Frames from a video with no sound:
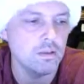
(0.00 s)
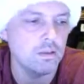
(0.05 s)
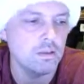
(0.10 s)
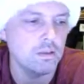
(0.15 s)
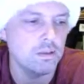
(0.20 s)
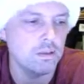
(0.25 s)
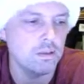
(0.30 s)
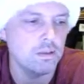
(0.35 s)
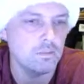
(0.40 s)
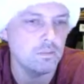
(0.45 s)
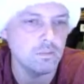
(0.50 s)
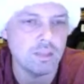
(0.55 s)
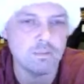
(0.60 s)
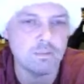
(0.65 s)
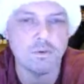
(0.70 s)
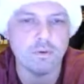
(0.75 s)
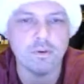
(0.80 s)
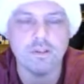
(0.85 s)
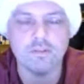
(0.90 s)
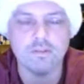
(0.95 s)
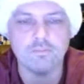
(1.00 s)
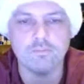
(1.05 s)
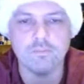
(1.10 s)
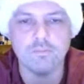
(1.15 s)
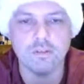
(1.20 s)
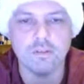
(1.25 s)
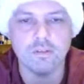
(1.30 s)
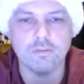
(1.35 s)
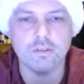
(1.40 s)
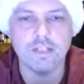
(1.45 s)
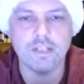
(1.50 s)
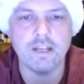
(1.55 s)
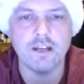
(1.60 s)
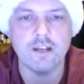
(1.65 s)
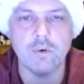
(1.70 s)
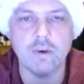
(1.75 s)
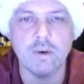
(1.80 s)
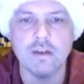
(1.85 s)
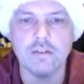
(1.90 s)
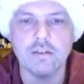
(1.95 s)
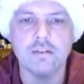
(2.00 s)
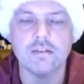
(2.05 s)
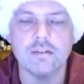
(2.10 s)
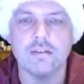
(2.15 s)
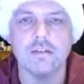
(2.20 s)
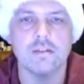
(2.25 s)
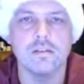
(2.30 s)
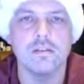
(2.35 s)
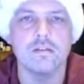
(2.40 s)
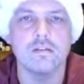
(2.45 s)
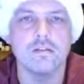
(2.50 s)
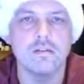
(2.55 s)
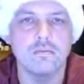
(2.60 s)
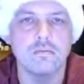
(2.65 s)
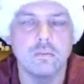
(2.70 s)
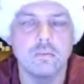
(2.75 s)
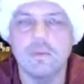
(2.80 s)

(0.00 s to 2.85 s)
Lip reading: BlackBerry 10 OS is the